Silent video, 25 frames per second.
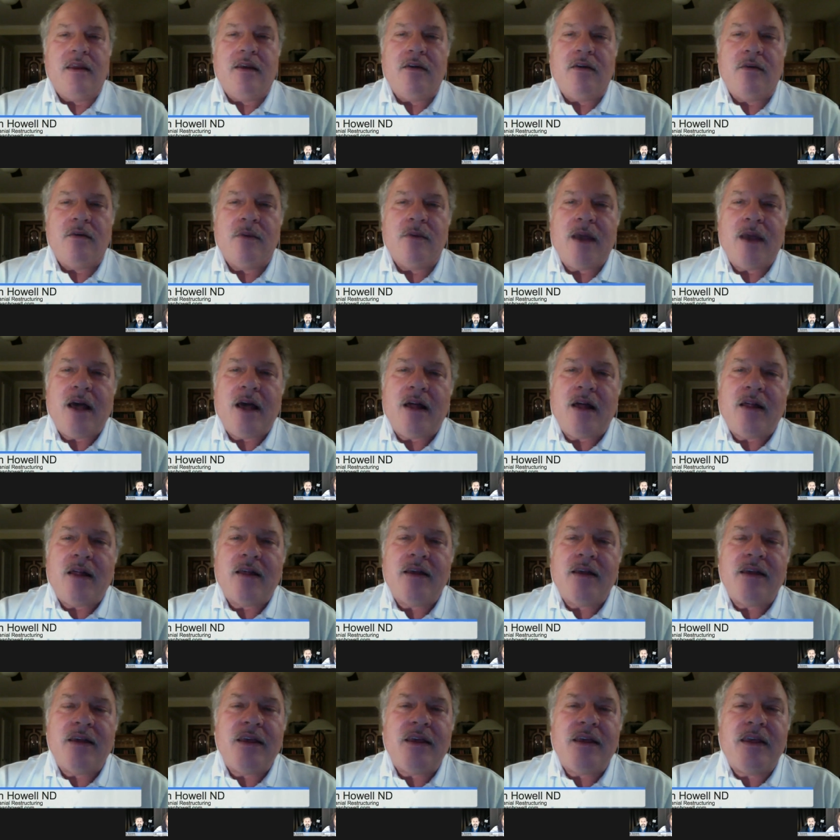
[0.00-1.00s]

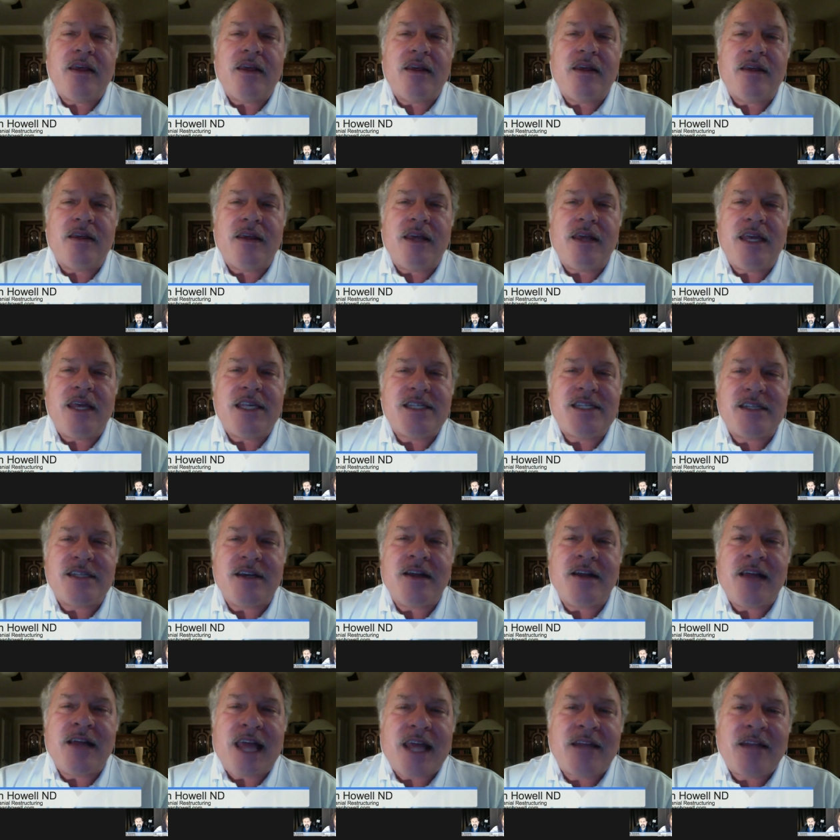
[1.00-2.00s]
Well, he
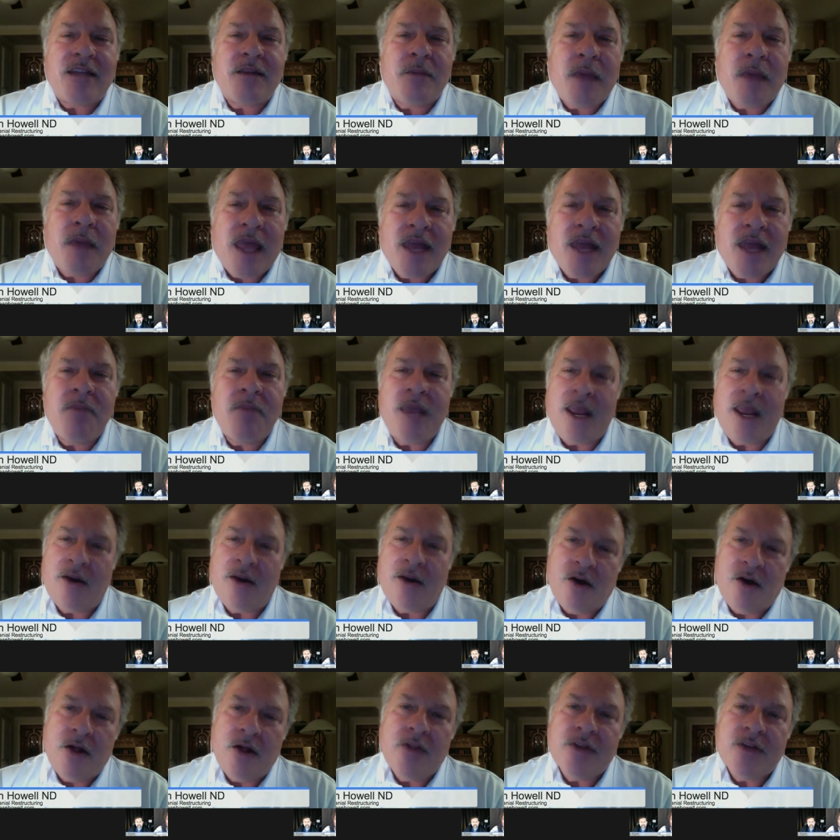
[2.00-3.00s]
still had the head
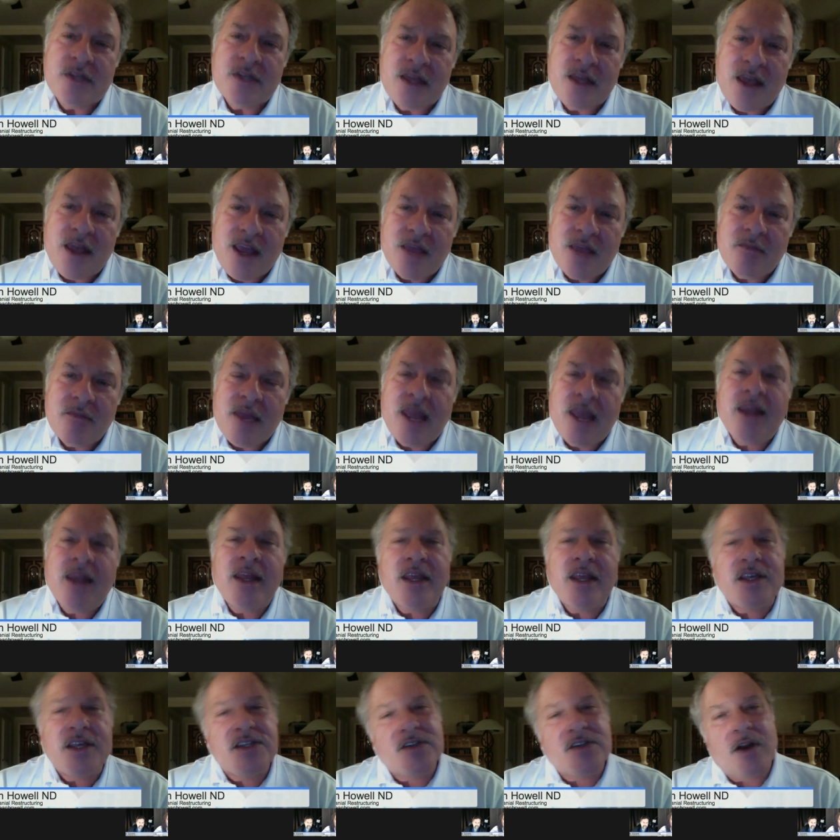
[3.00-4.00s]
pain all the time, and
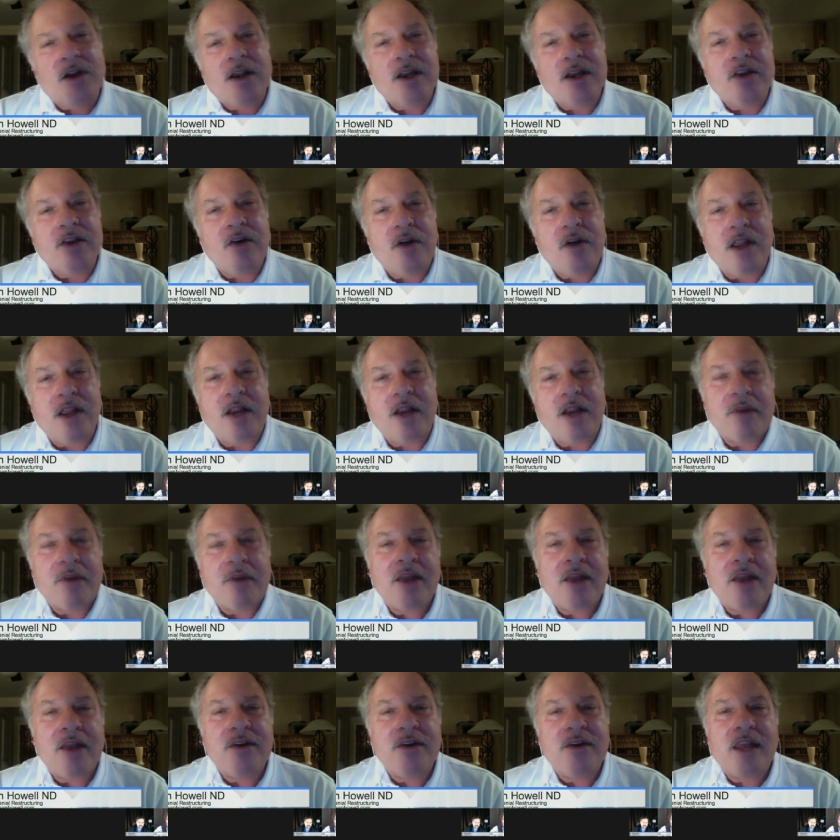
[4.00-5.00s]
he started going
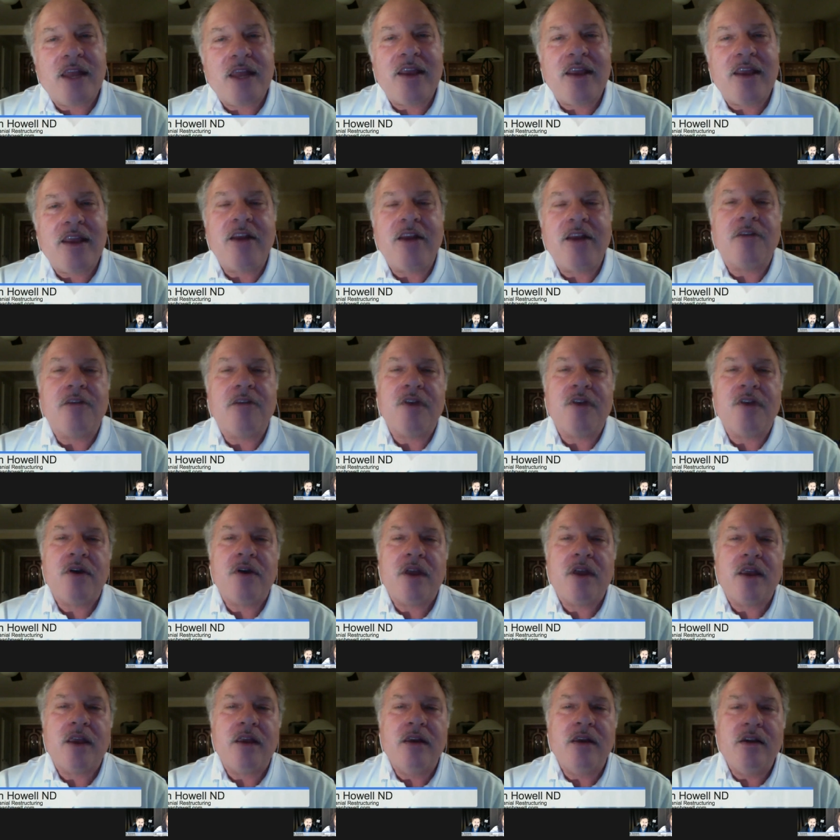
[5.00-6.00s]
around and
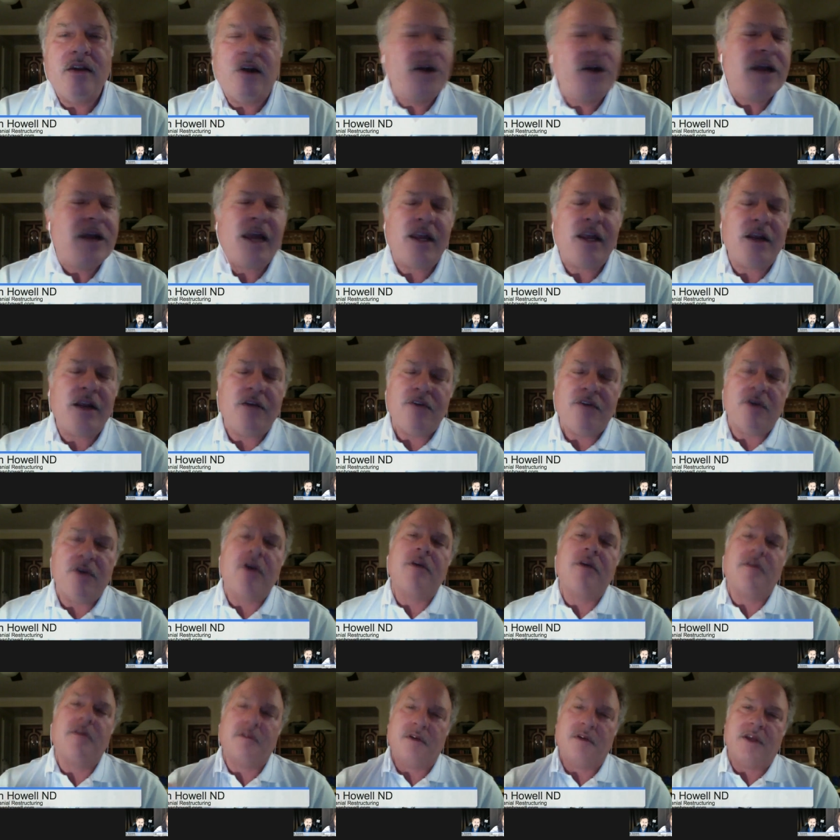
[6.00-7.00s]
interviewing, or not
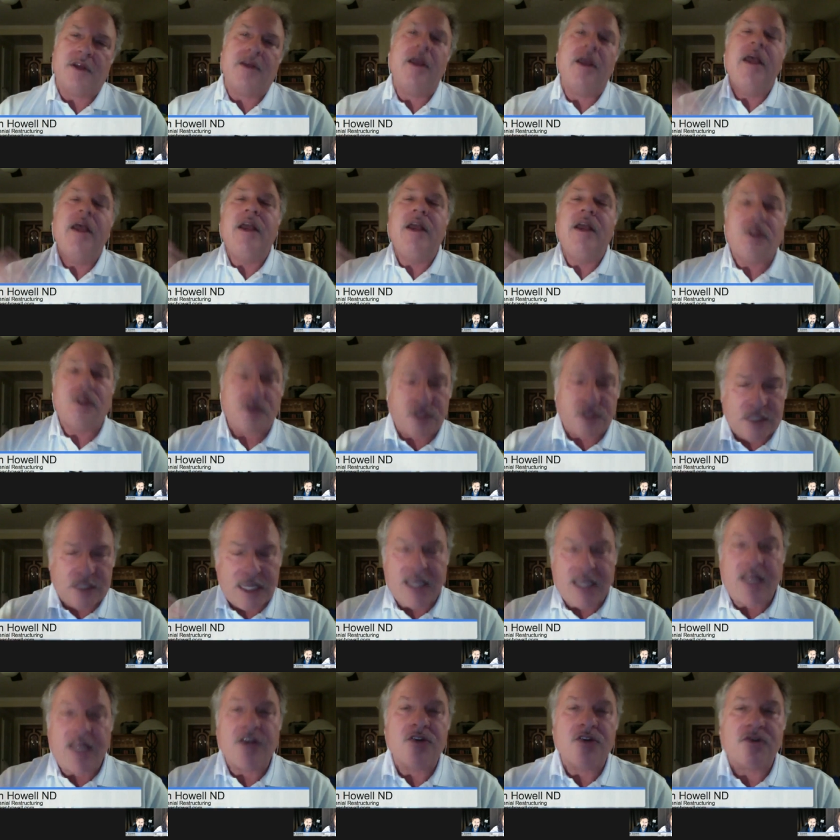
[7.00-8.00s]
interviewing, uh,
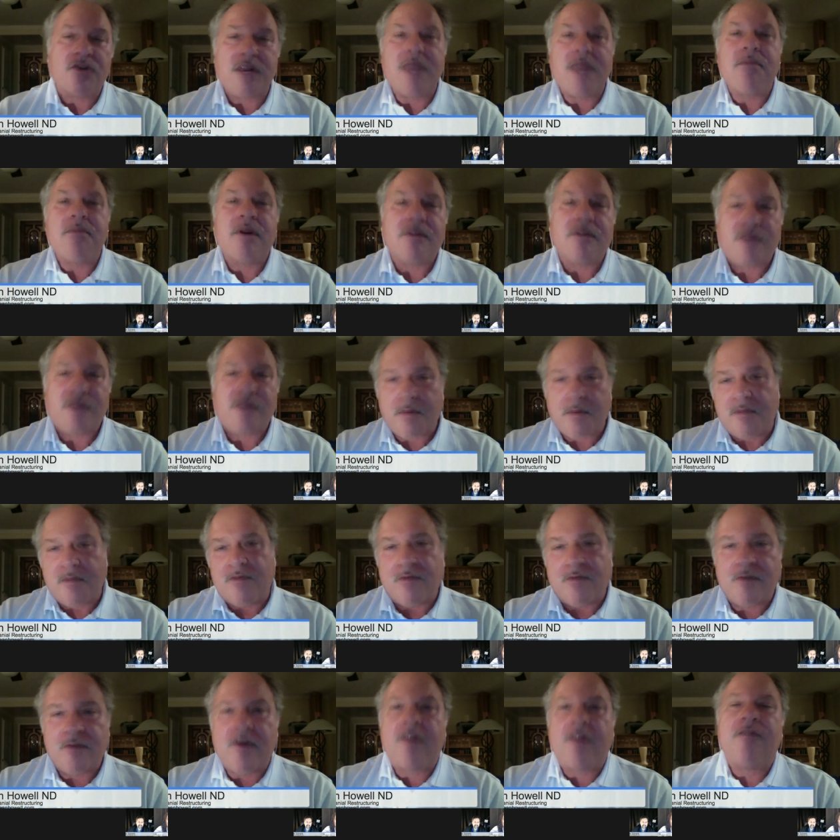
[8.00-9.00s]
seeking treatment from
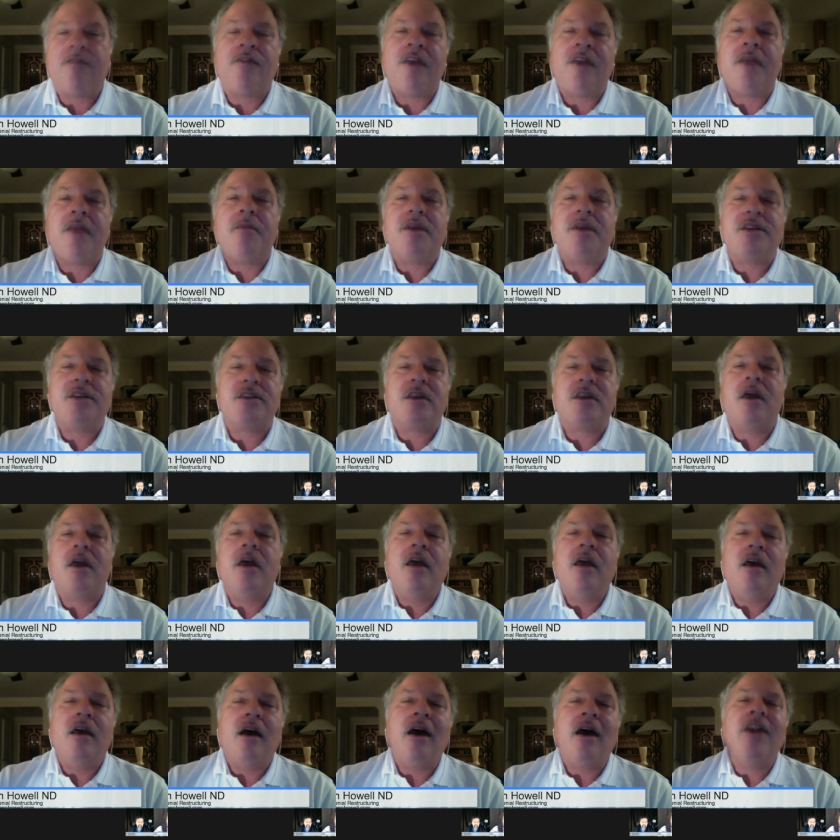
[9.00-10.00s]
f famous
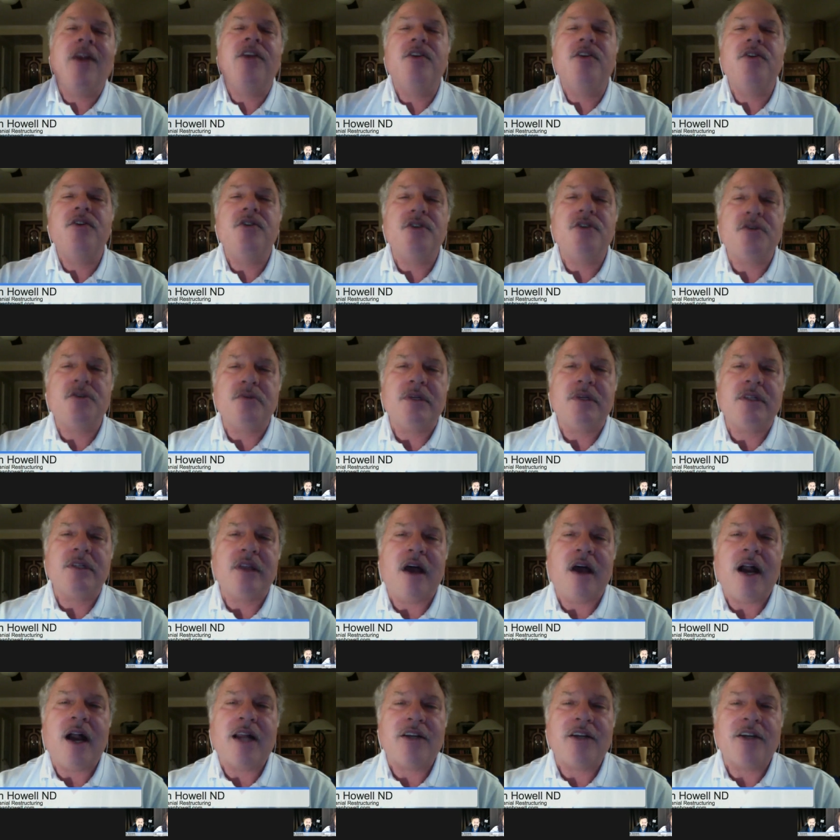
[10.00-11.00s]
unusual
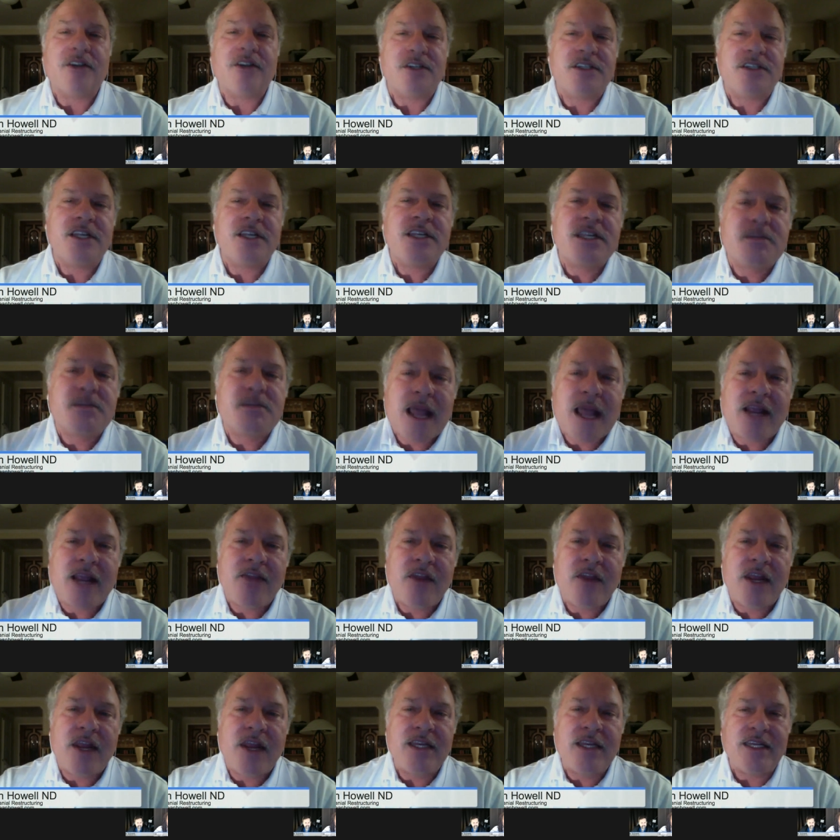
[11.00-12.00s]
doctors. This is back
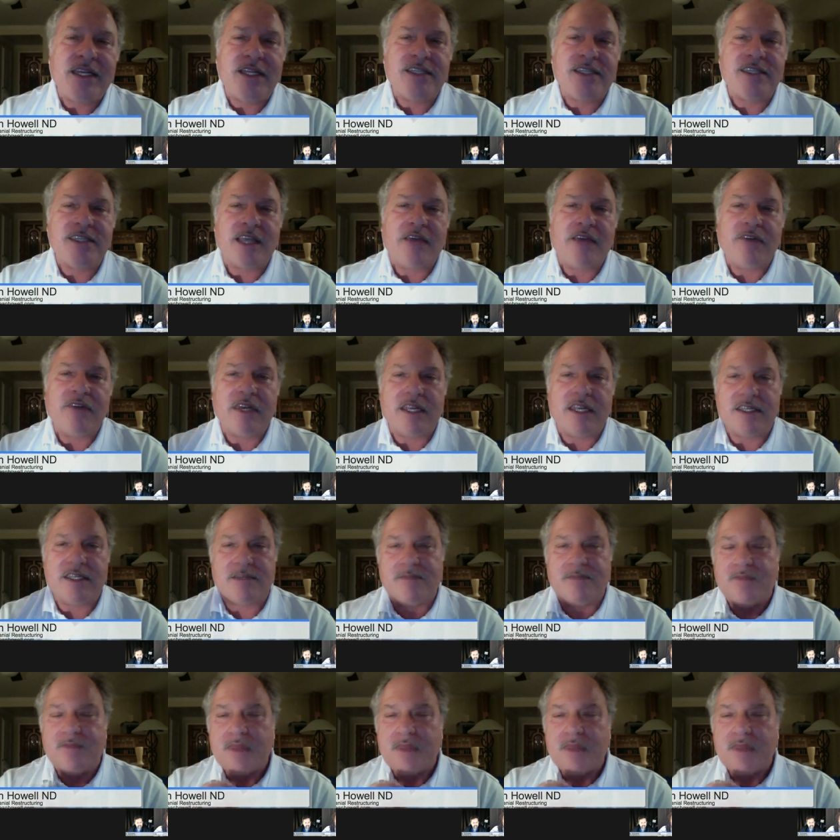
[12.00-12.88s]
in the nineteen seventies.